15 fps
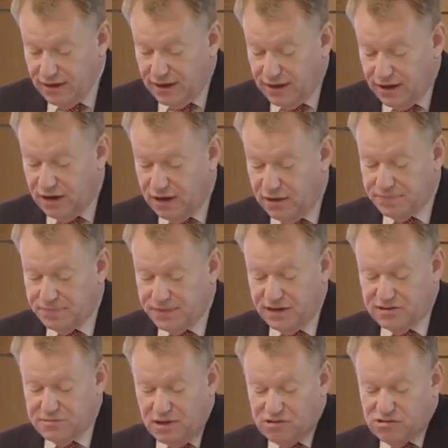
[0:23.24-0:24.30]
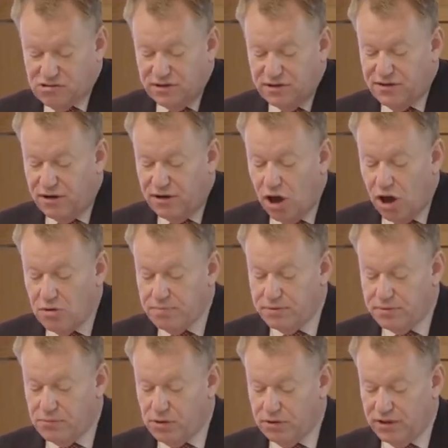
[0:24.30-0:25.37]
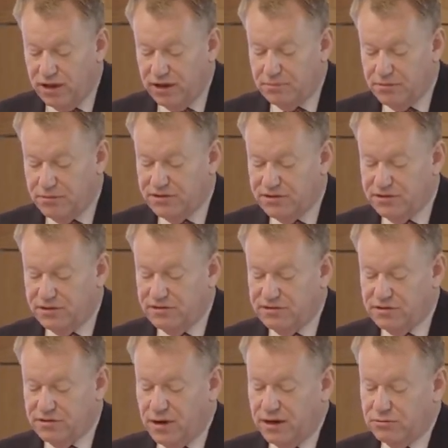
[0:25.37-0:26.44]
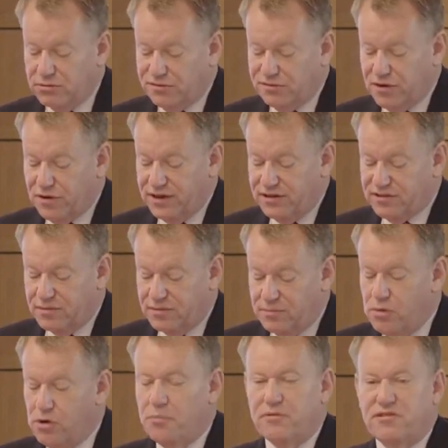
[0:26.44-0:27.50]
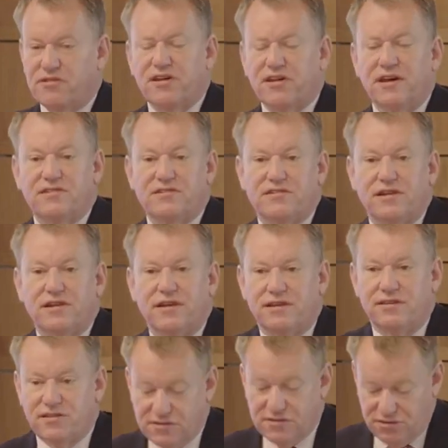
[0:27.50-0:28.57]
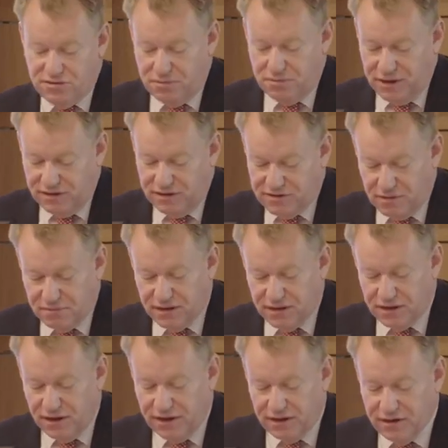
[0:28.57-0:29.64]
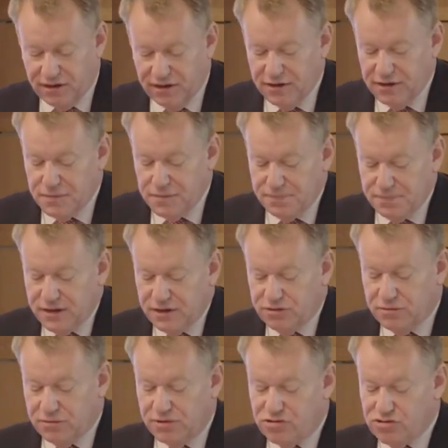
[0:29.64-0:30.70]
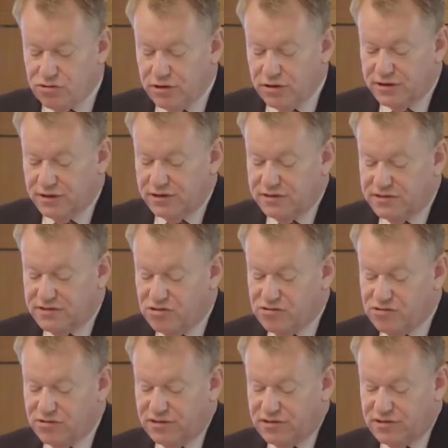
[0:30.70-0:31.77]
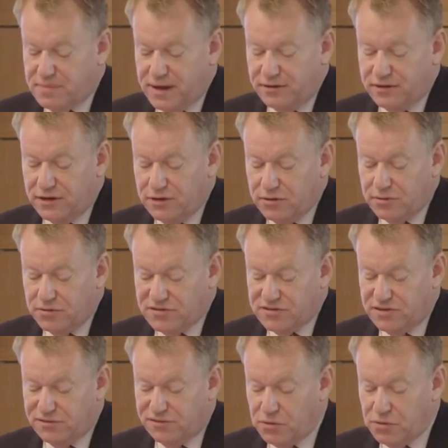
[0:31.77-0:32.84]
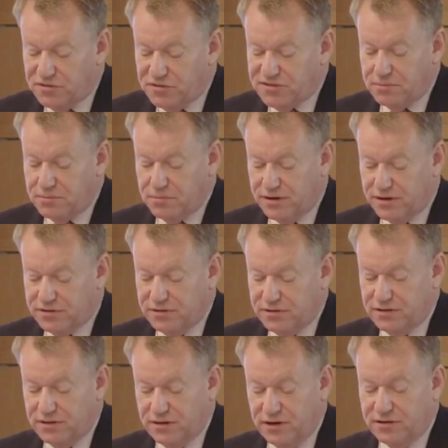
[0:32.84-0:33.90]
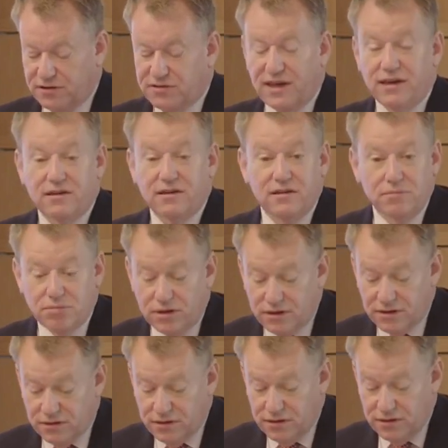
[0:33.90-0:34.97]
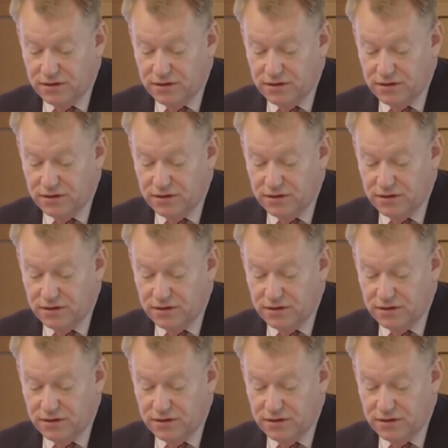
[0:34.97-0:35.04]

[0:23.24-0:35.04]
especially a very open one like Britain. So I would phrase it more precisely to me something like, to ensure that decisions about the laws in force in Britain are taken in Britain,